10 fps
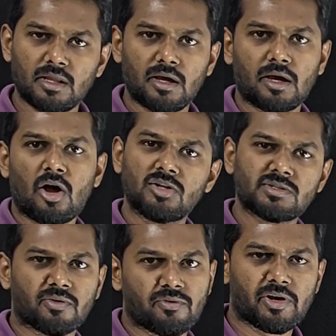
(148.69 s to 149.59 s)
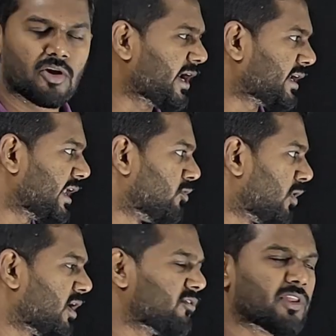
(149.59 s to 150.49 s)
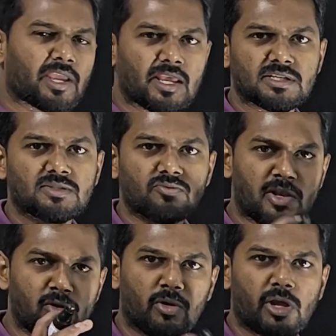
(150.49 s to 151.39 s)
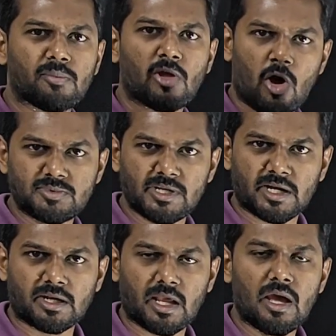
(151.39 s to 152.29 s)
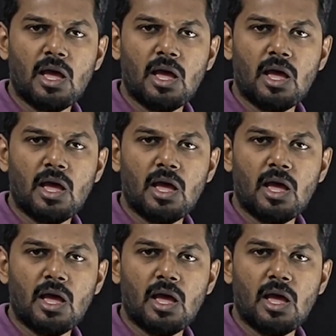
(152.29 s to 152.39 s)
the concept video, correct? In one of the cases, when you keep the object